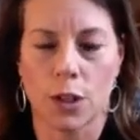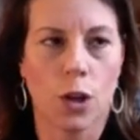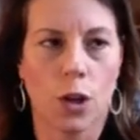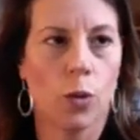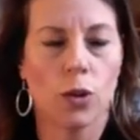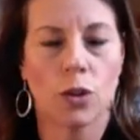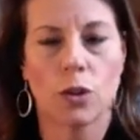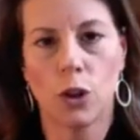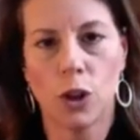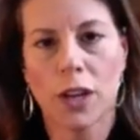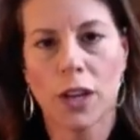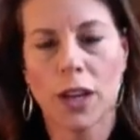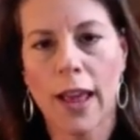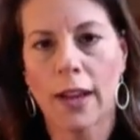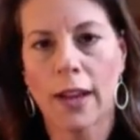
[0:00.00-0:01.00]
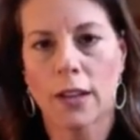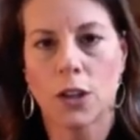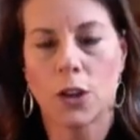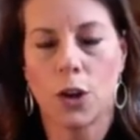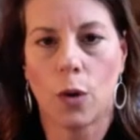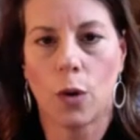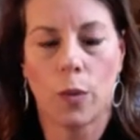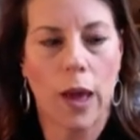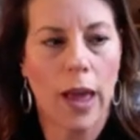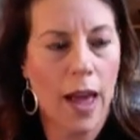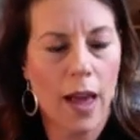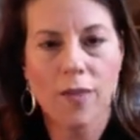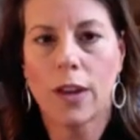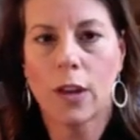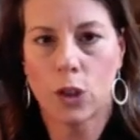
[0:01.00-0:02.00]
So we're looking at,
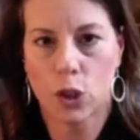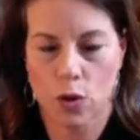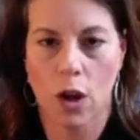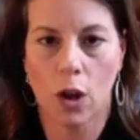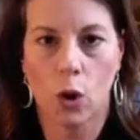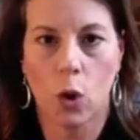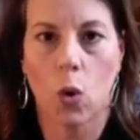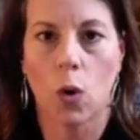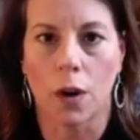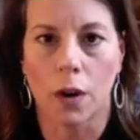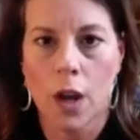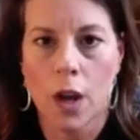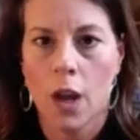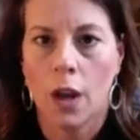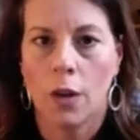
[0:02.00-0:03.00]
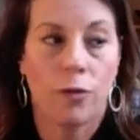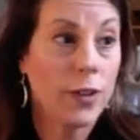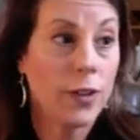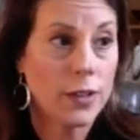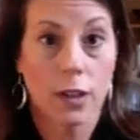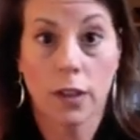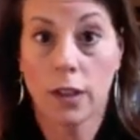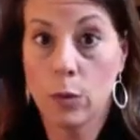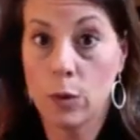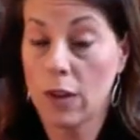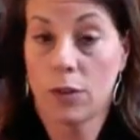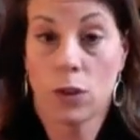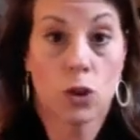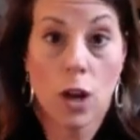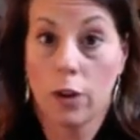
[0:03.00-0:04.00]
having a strong core. Physically, when you
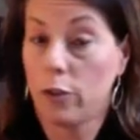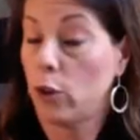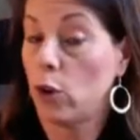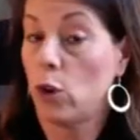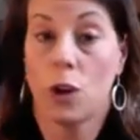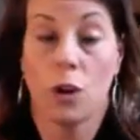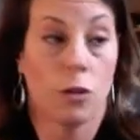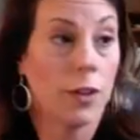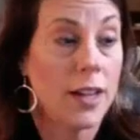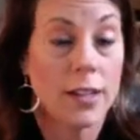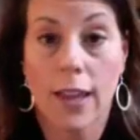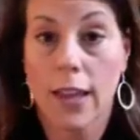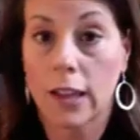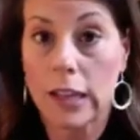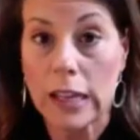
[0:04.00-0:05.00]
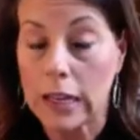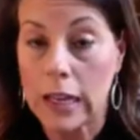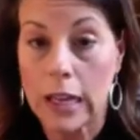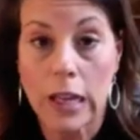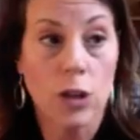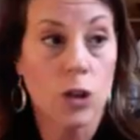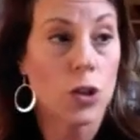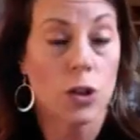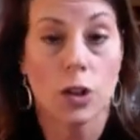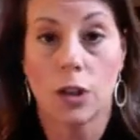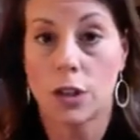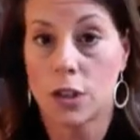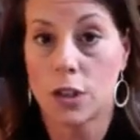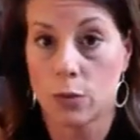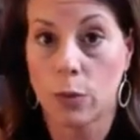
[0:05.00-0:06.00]
have a strong core, you're less likely to get
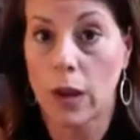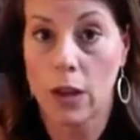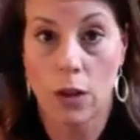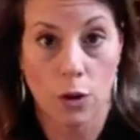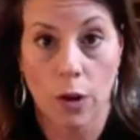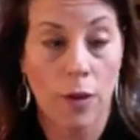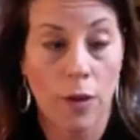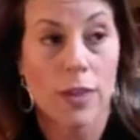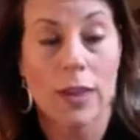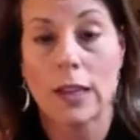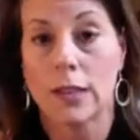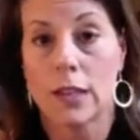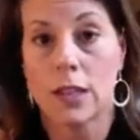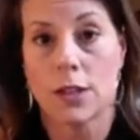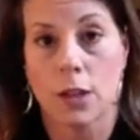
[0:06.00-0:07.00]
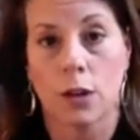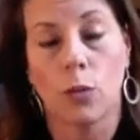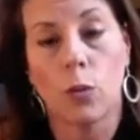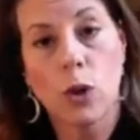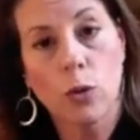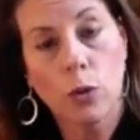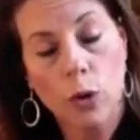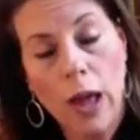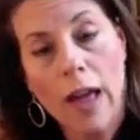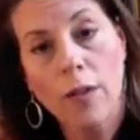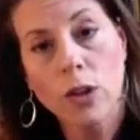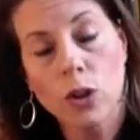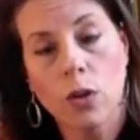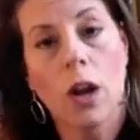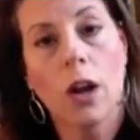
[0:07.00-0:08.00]
injured, right? Everything's easier. When you have
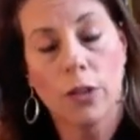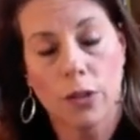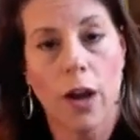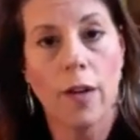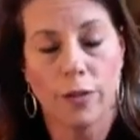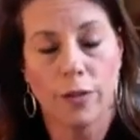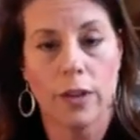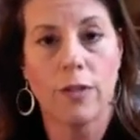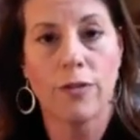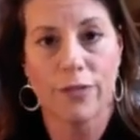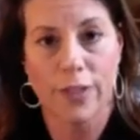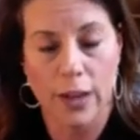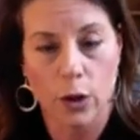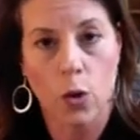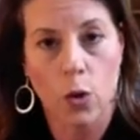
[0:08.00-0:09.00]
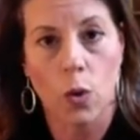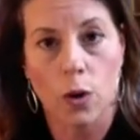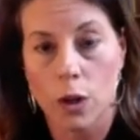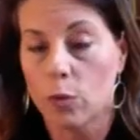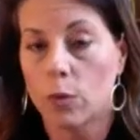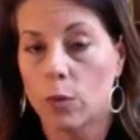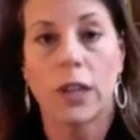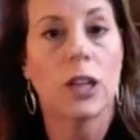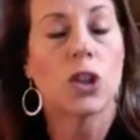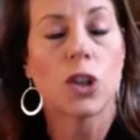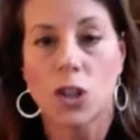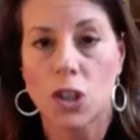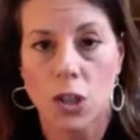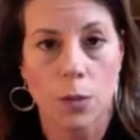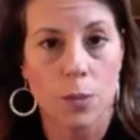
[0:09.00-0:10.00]
a strong, thoughtfully fit core, your
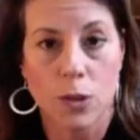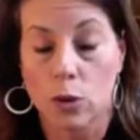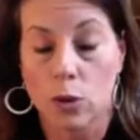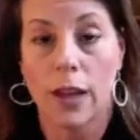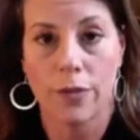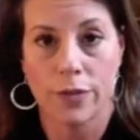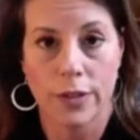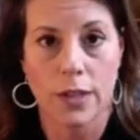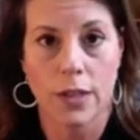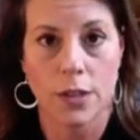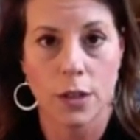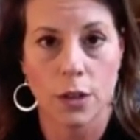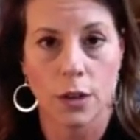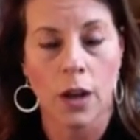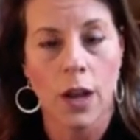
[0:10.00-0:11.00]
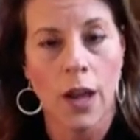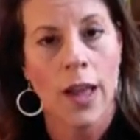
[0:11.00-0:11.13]
relationships, your life is easier.